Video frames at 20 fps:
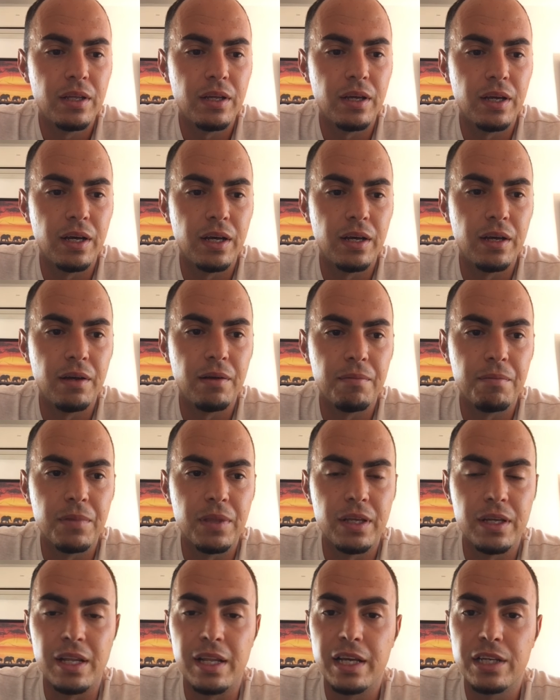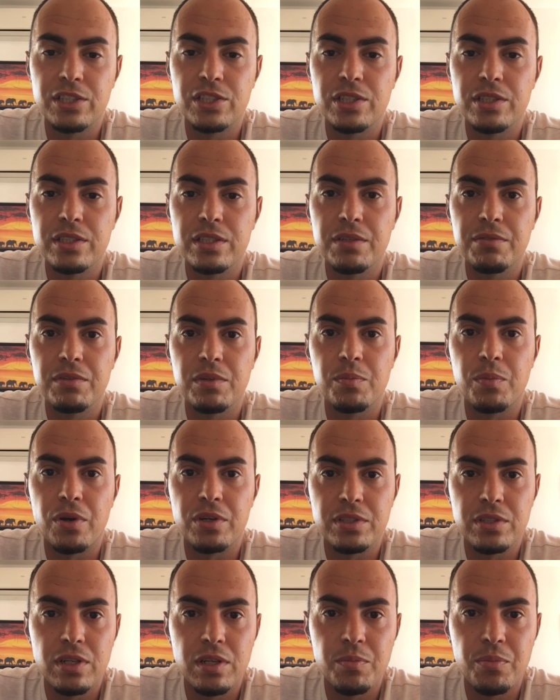Um, the elections of the
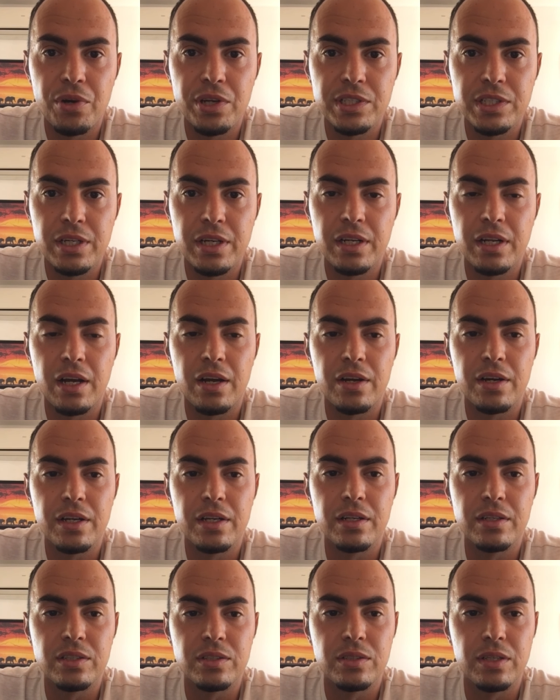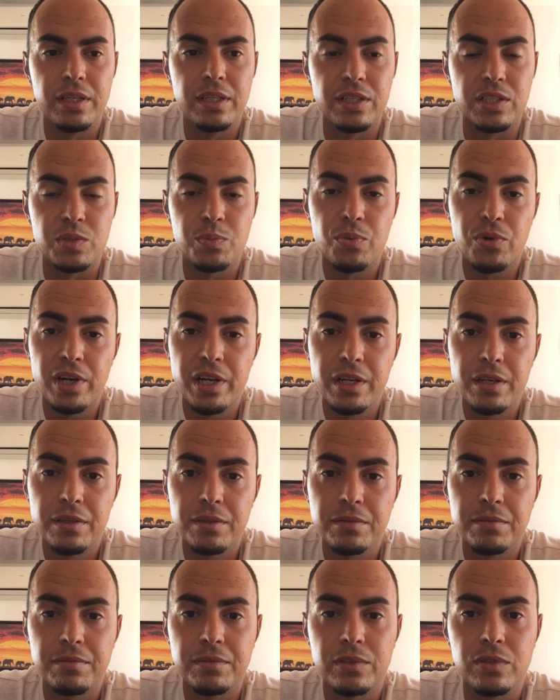Barcelona president are in in the spring,
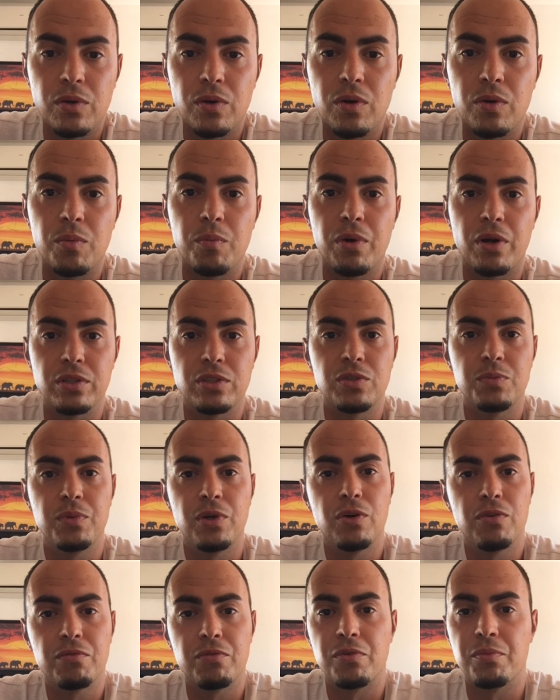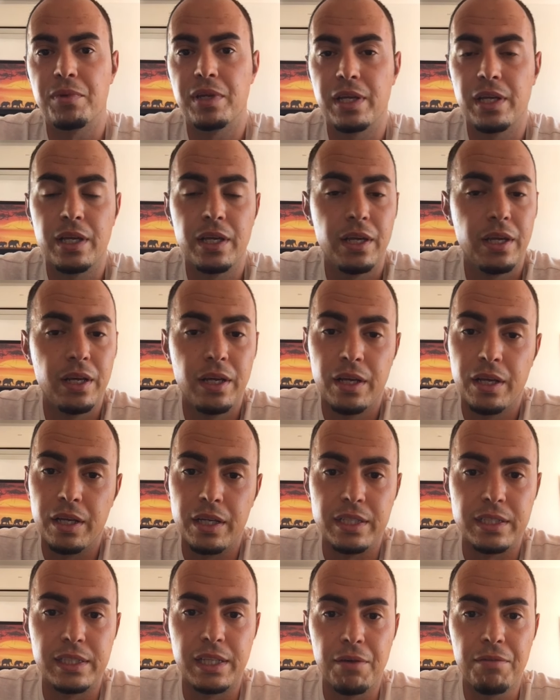so Bartomeu for me
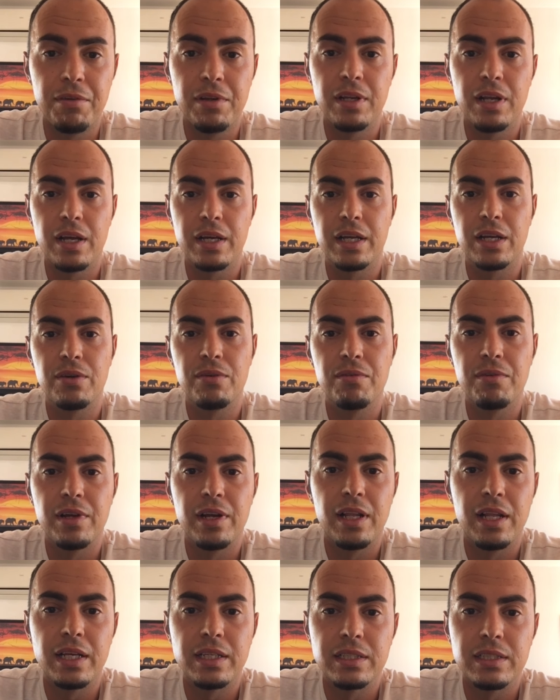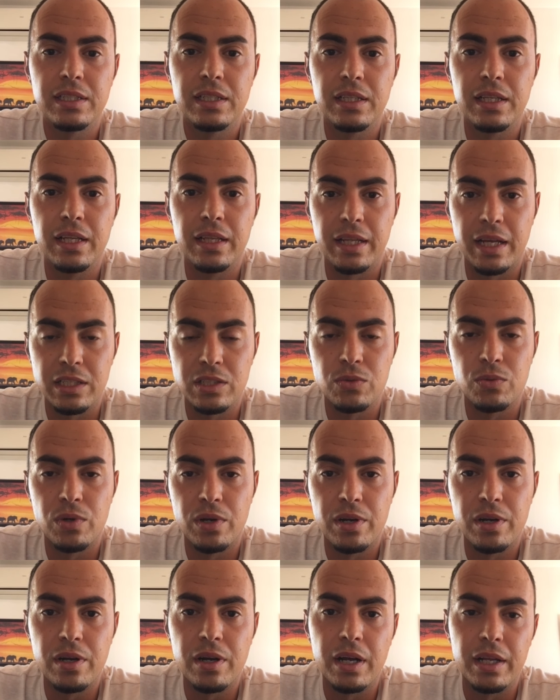is definitely not getting re-elected, and that's
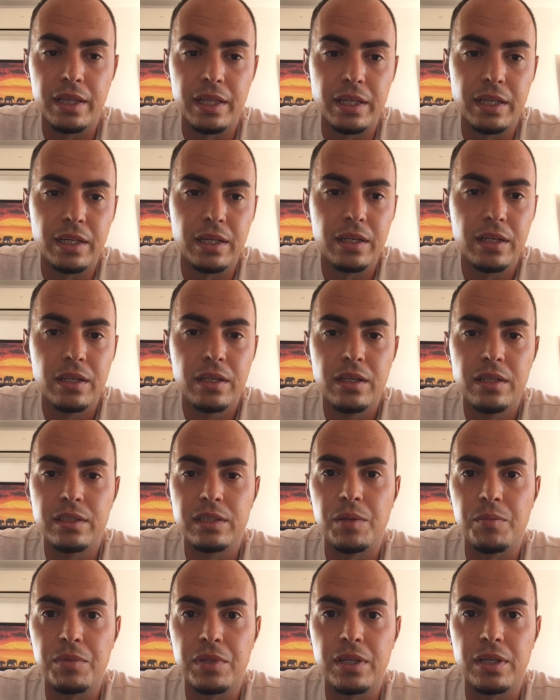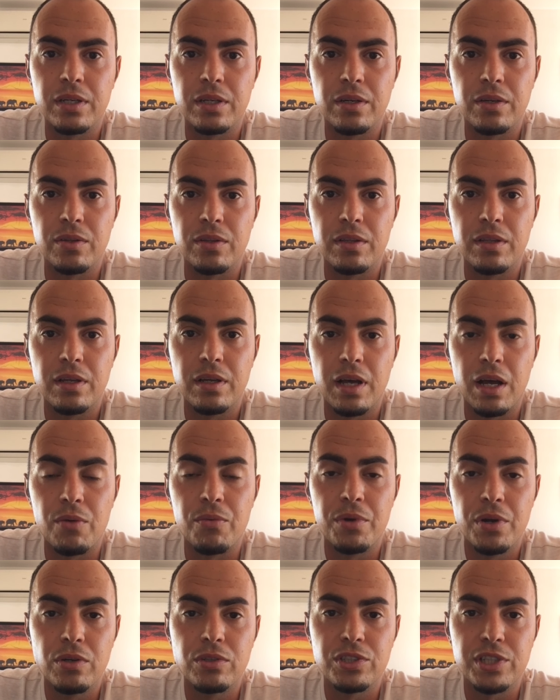where I think something could uh, a
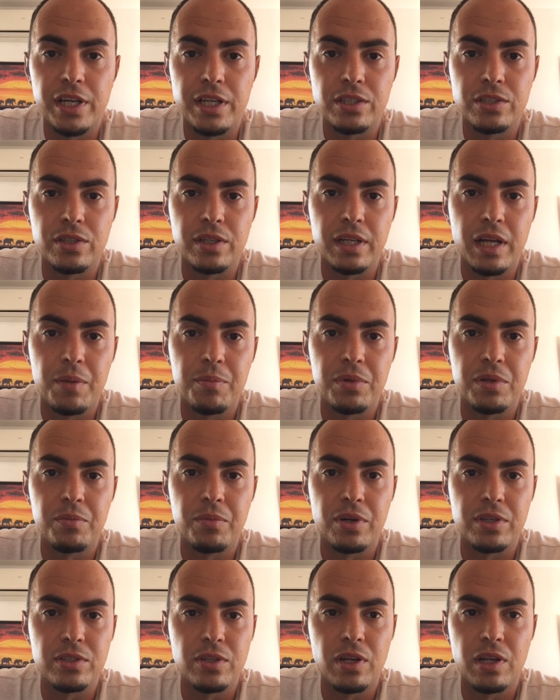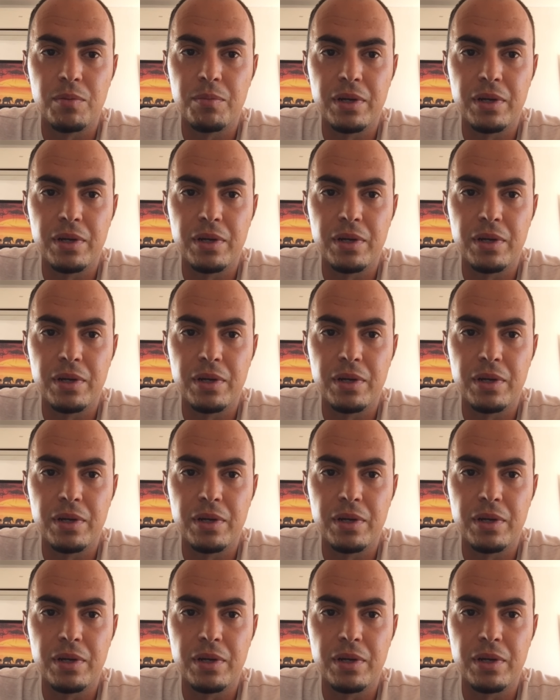real change could happen in Barcelona.